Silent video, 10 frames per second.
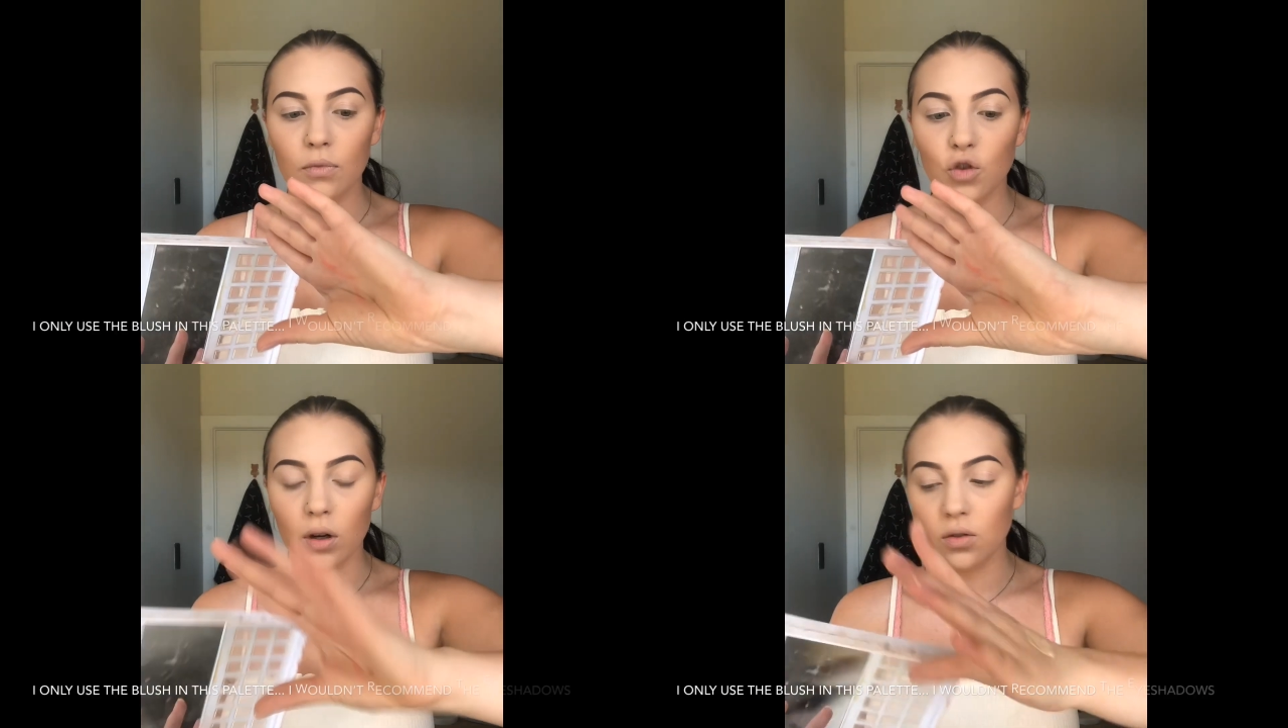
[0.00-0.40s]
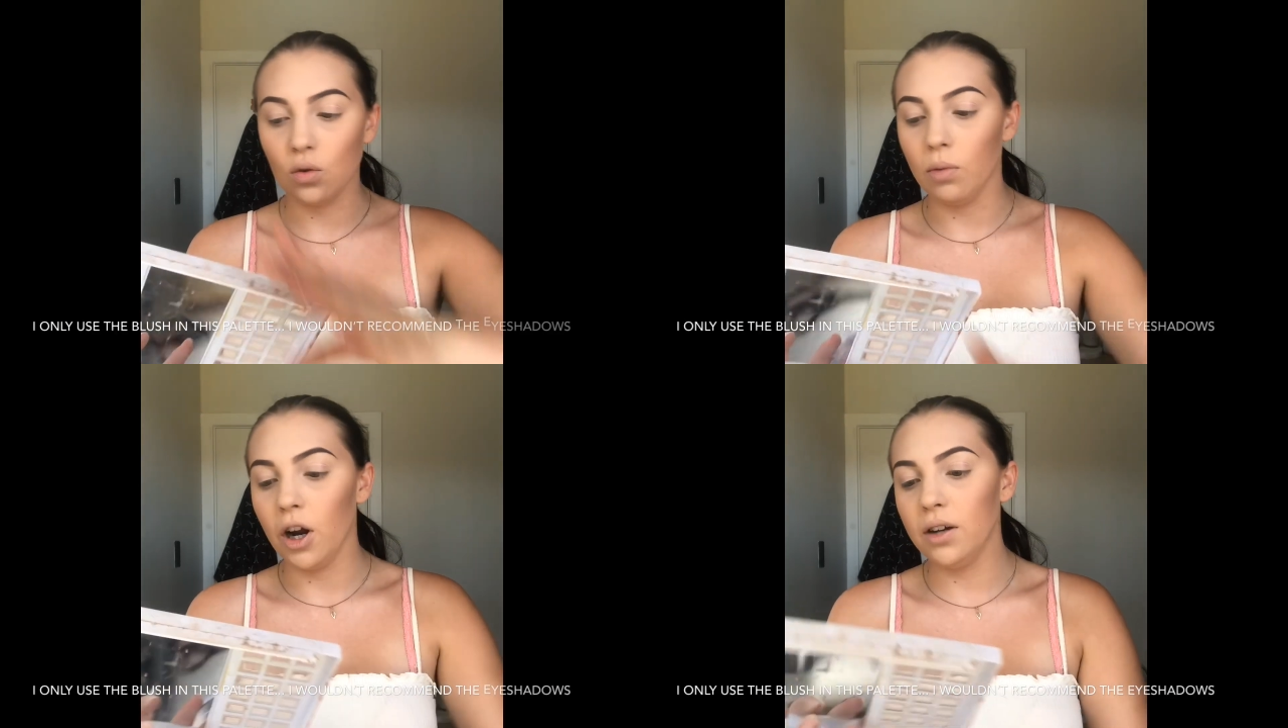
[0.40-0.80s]

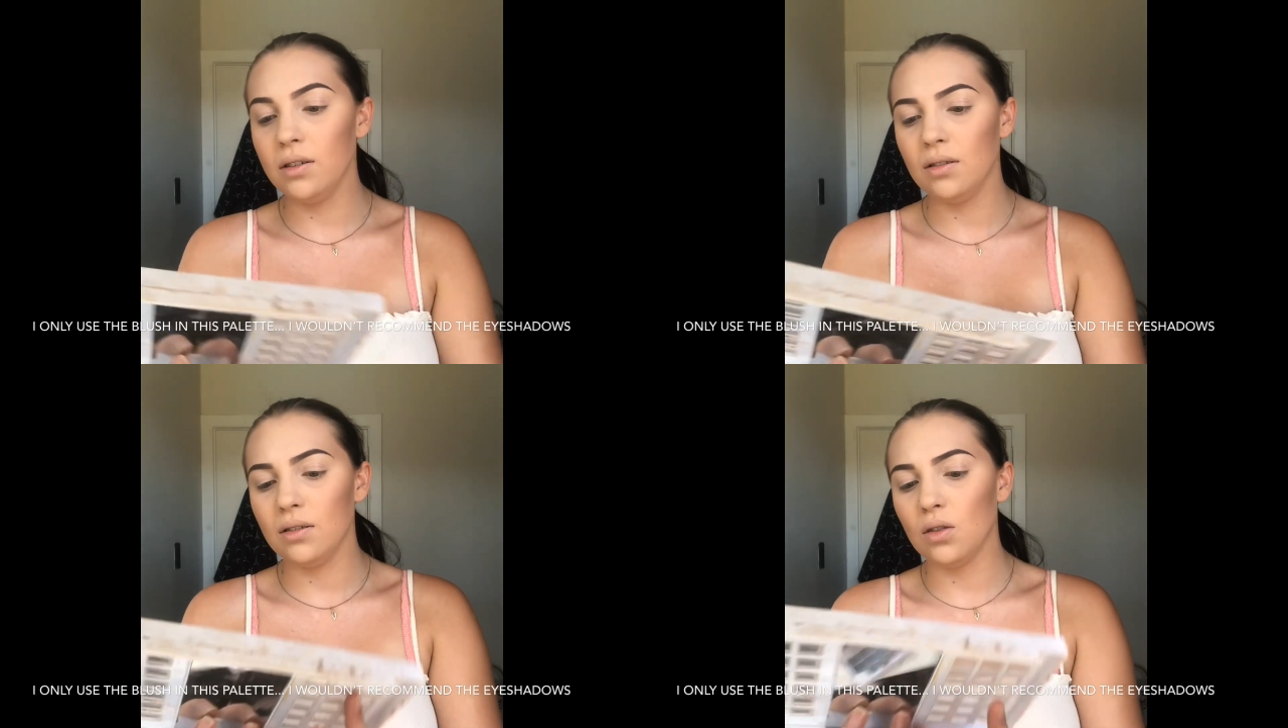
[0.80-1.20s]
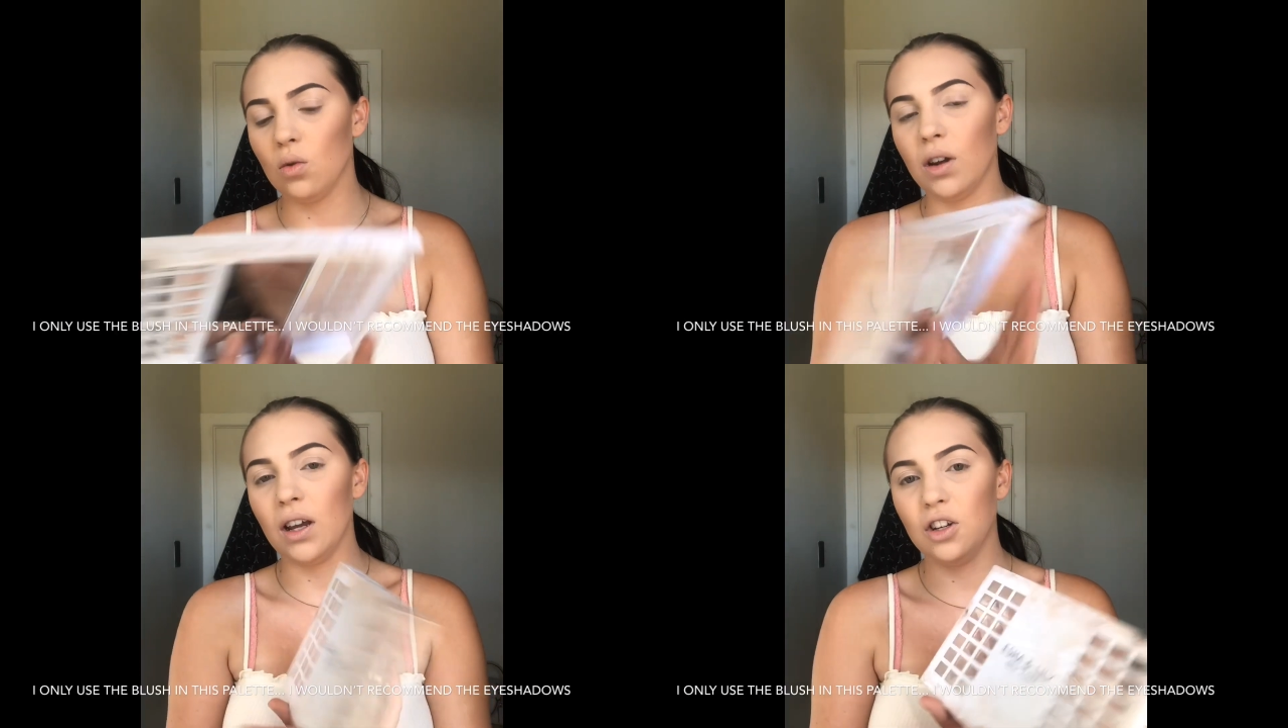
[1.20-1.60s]
drugstore brand. It's
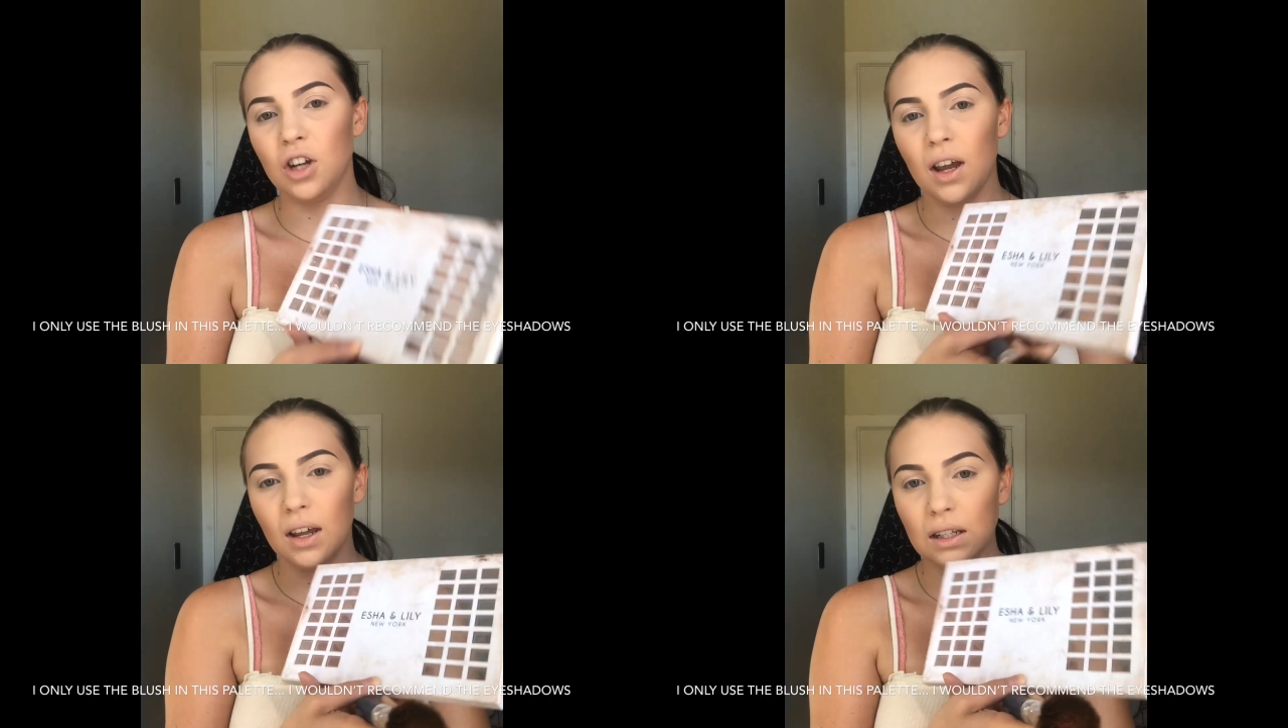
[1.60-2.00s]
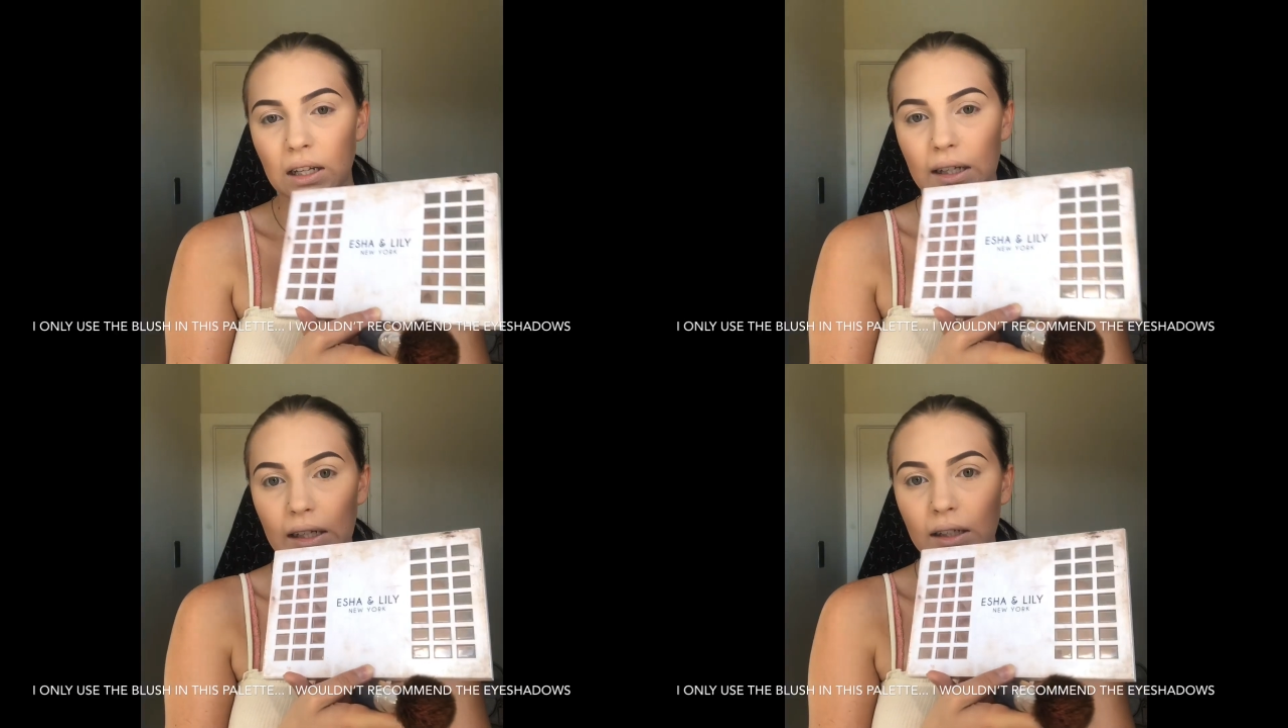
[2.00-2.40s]
called Isha and
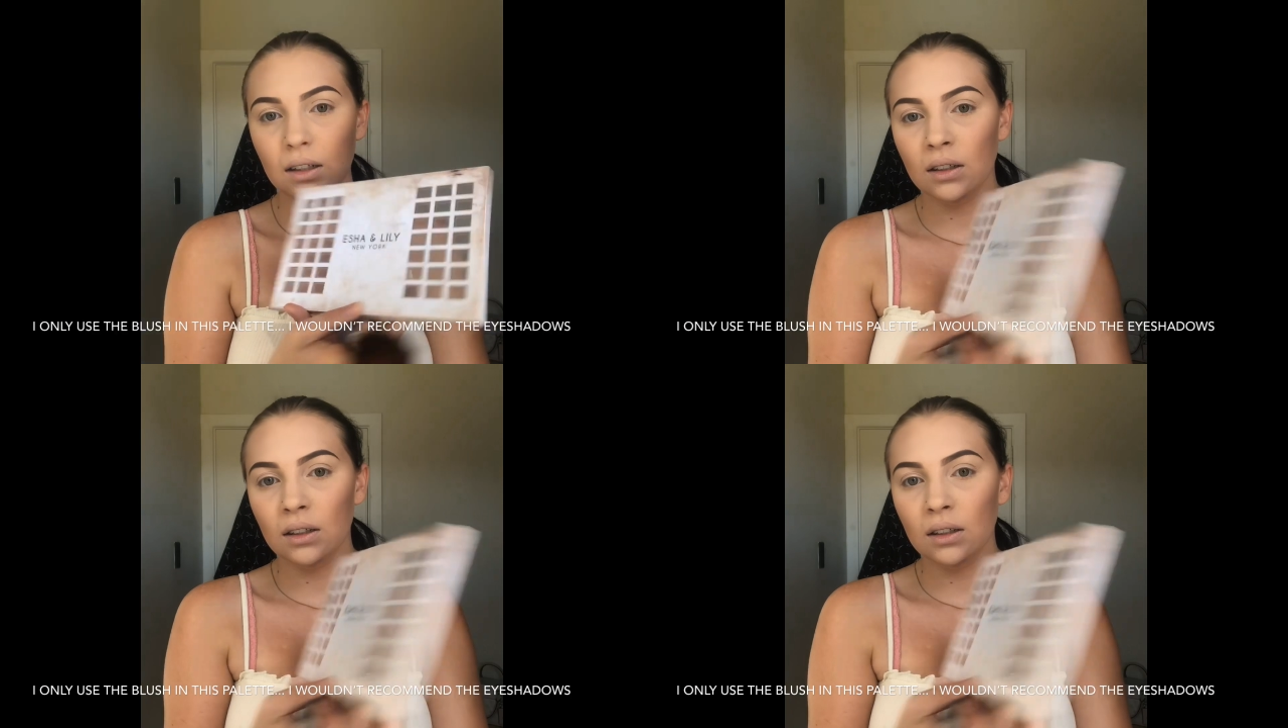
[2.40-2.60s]
Lily.